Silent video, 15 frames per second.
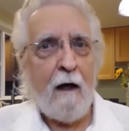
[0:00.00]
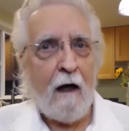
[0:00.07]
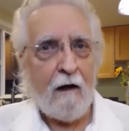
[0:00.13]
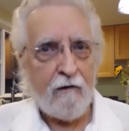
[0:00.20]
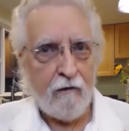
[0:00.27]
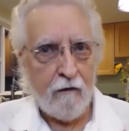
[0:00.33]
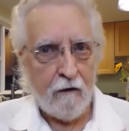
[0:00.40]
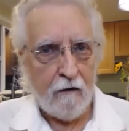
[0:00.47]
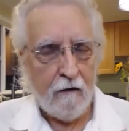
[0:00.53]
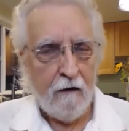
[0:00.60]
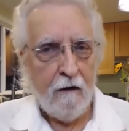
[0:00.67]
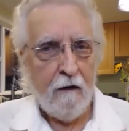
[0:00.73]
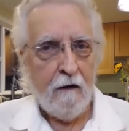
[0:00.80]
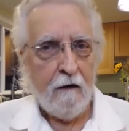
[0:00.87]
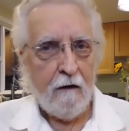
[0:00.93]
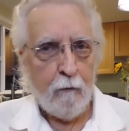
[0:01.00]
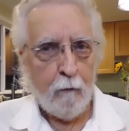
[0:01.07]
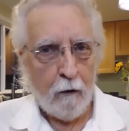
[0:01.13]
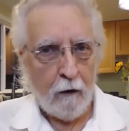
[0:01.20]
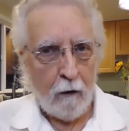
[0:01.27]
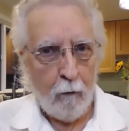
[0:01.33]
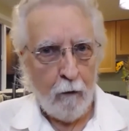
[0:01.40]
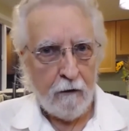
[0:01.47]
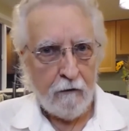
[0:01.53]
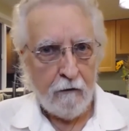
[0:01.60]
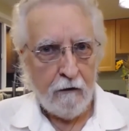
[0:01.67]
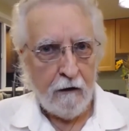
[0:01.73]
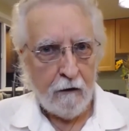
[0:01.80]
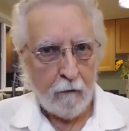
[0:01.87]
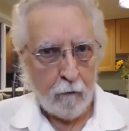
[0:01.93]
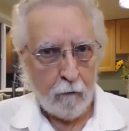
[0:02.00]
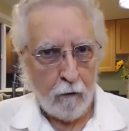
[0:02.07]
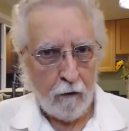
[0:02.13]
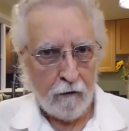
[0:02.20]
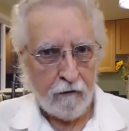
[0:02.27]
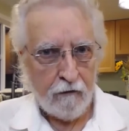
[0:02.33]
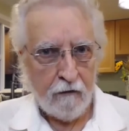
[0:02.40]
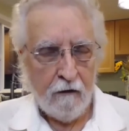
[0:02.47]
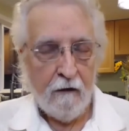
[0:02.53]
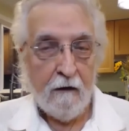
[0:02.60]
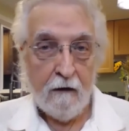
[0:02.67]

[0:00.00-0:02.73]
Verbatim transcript: passionate in what I want to get across,